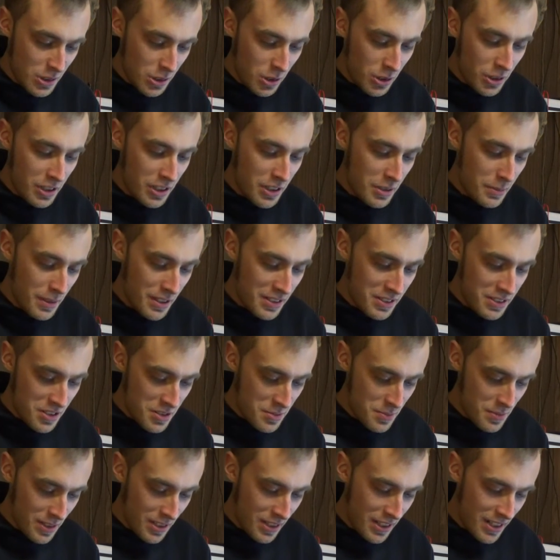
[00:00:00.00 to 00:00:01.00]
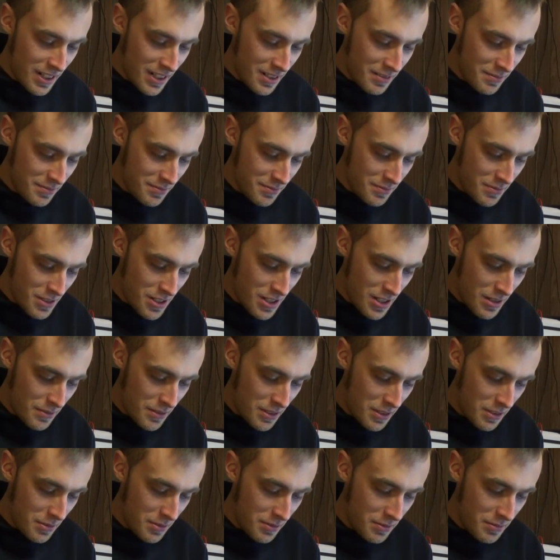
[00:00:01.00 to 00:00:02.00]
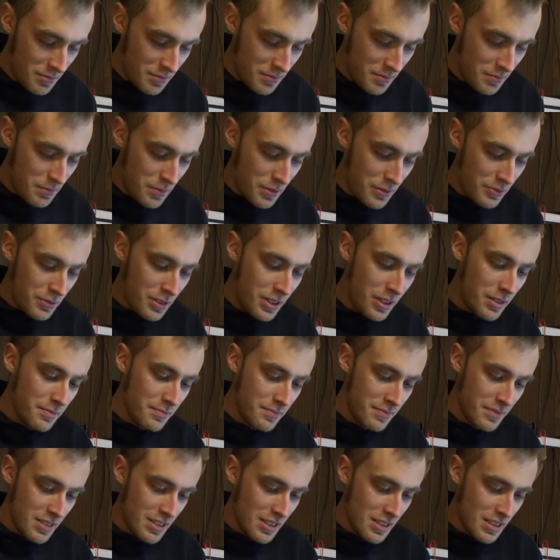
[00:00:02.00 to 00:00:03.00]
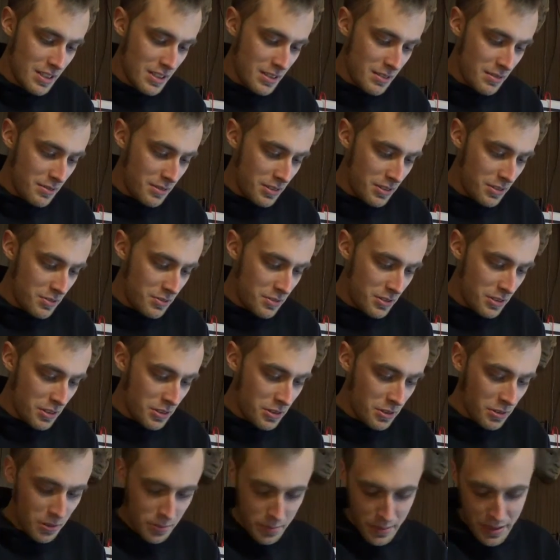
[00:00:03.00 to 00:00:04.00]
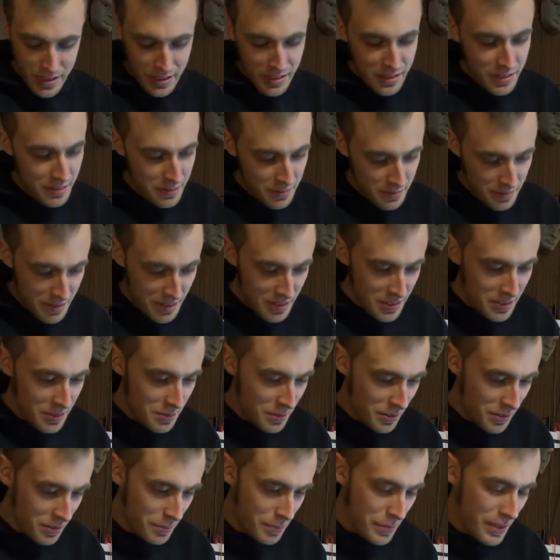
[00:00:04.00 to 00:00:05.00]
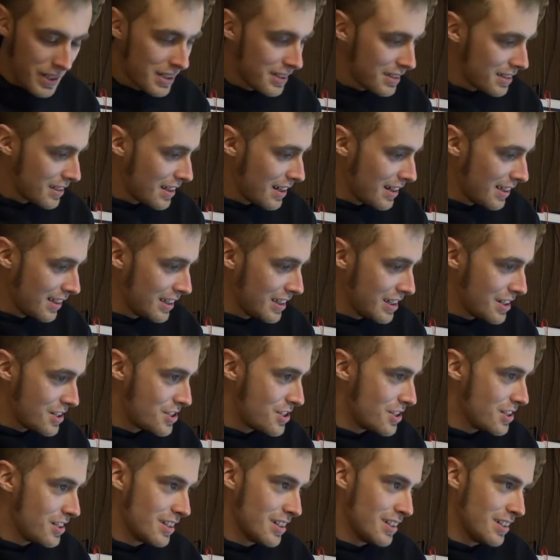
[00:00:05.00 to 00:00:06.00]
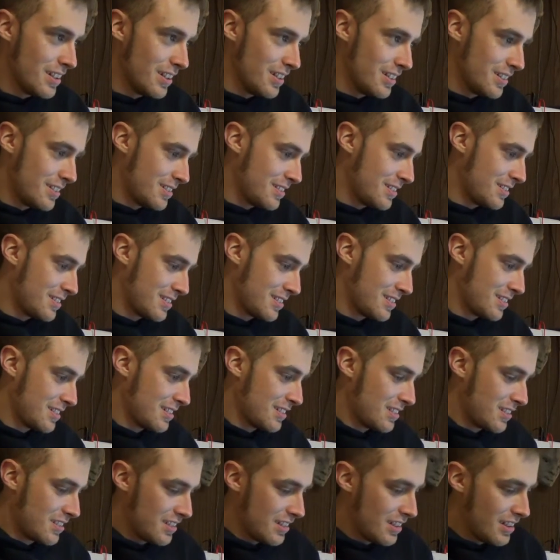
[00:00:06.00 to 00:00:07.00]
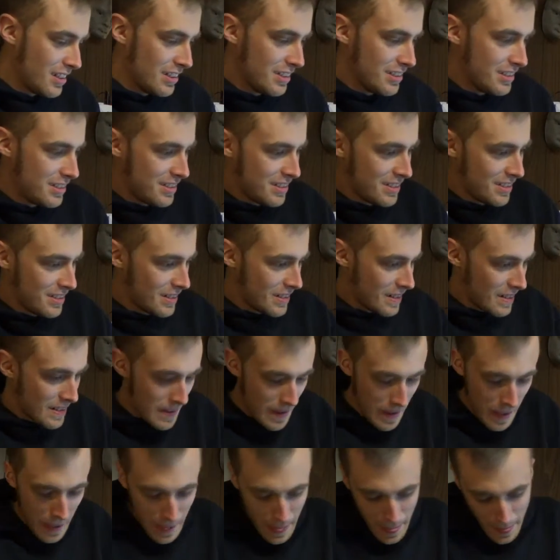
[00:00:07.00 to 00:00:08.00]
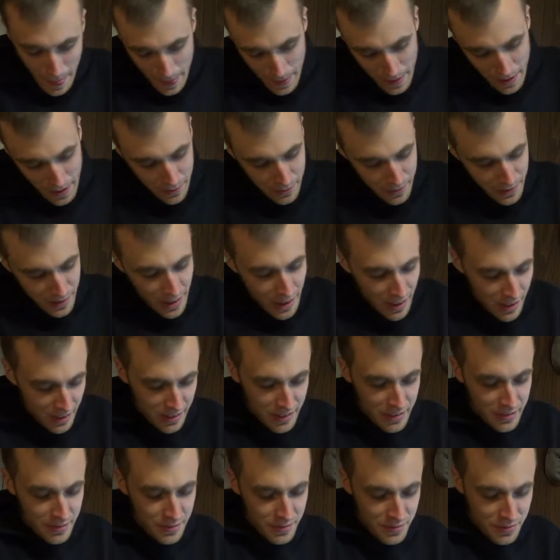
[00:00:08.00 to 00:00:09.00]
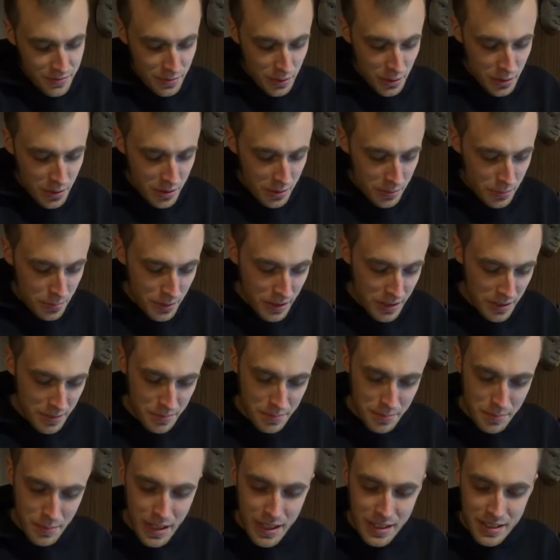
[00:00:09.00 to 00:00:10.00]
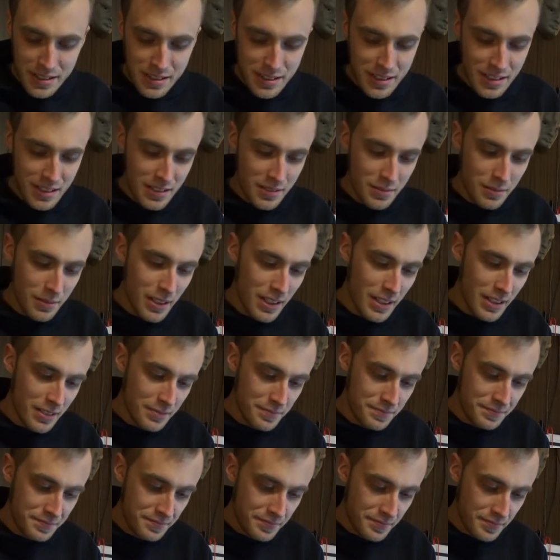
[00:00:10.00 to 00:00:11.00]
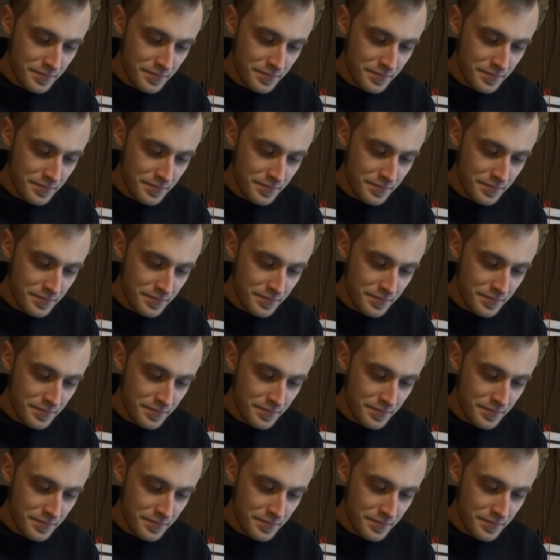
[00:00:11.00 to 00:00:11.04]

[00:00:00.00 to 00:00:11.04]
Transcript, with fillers: Or you can message me later, whichever you would prefer. That's really cool, man. This, this little bag's got a lot of shit in it. It's nice. I haven't gotten a full complete mask kit in a while.